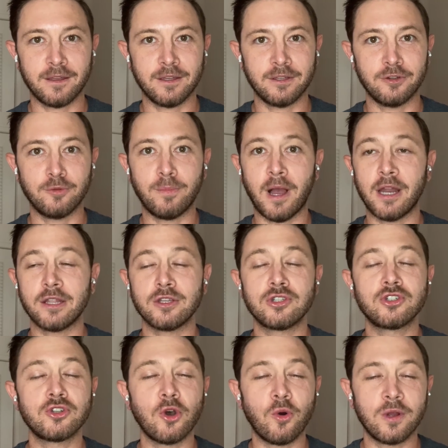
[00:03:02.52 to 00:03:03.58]
Your body is
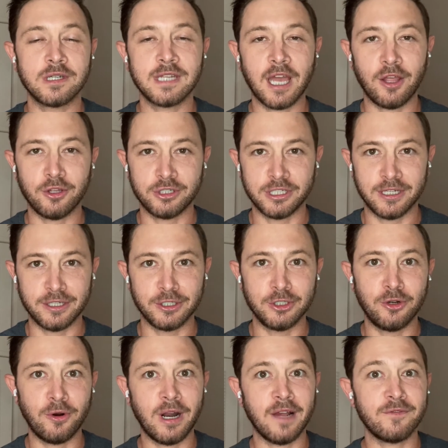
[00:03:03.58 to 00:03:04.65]
so intelligent. You
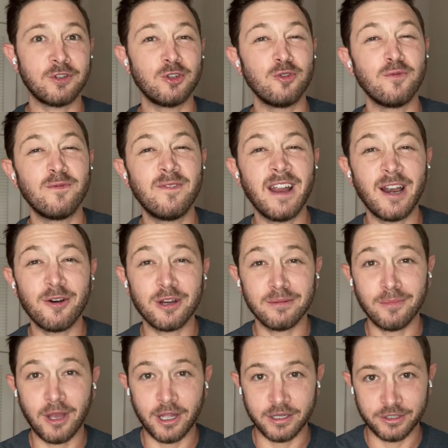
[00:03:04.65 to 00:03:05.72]
don't have to do very
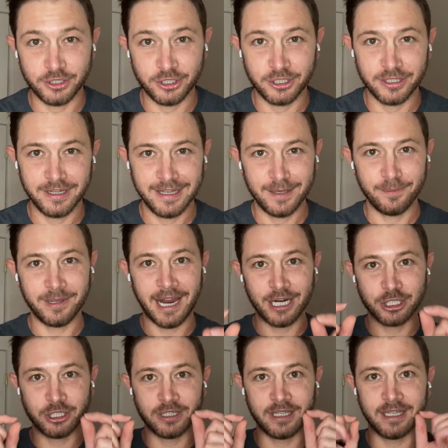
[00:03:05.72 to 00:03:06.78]
much, but
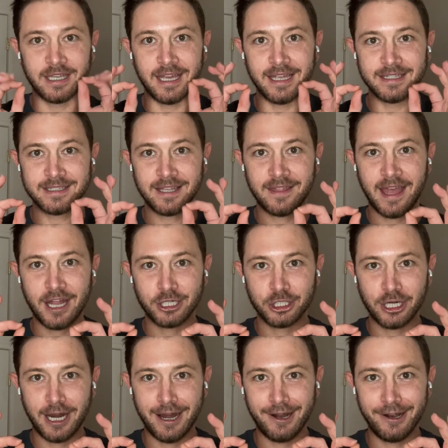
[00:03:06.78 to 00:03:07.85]
actually get to that
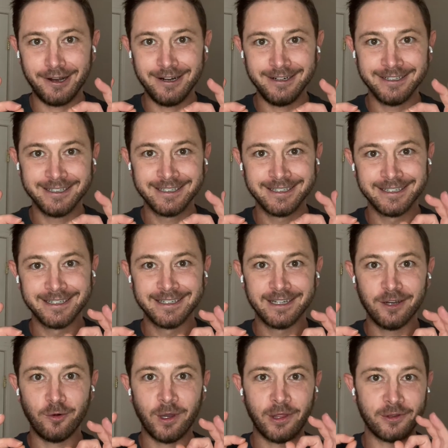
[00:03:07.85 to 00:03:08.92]
chair,
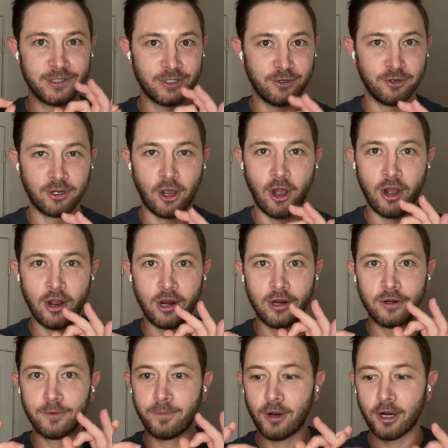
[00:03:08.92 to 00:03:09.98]
whether it's in your
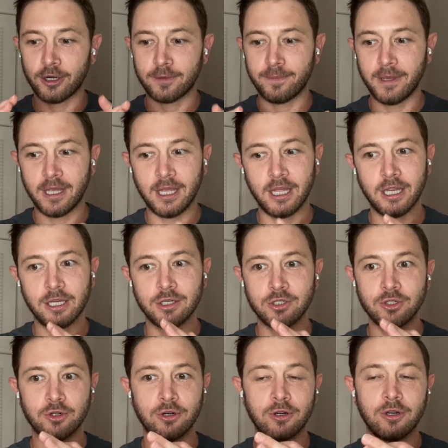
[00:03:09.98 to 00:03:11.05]
car, park
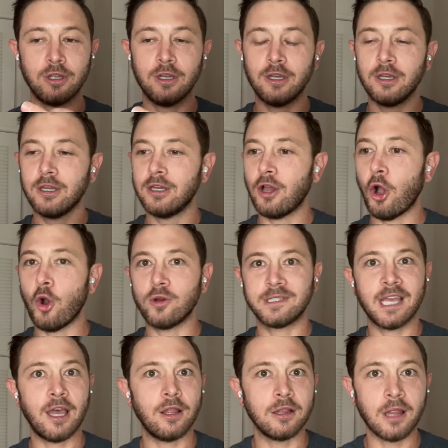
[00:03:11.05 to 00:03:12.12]
bench, or
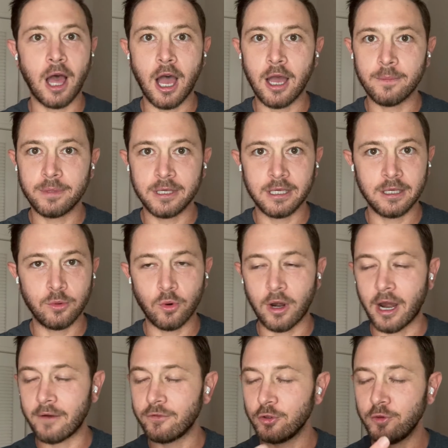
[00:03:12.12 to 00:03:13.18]
hotel lobby,
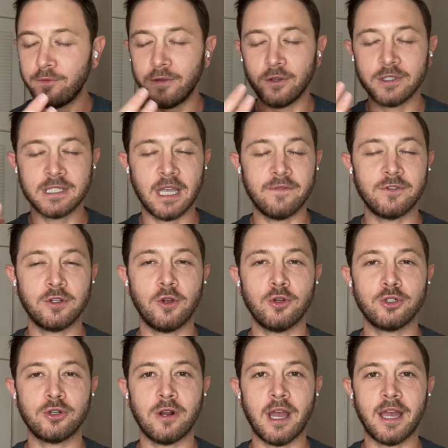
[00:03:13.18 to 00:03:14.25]
wherever you feel safe to
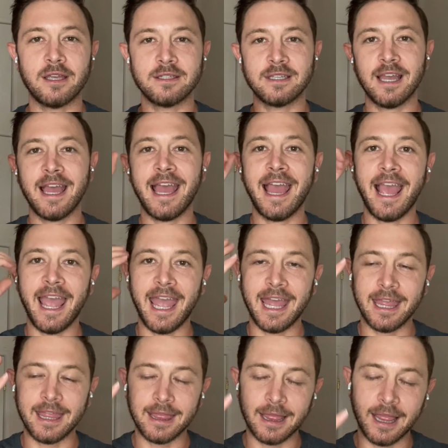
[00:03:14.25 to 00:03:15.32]
close your eyes
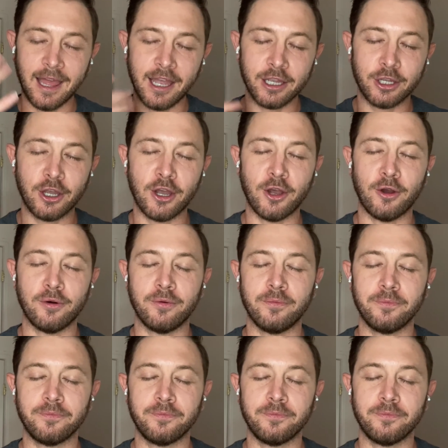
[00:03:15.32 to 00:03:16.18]
and let go.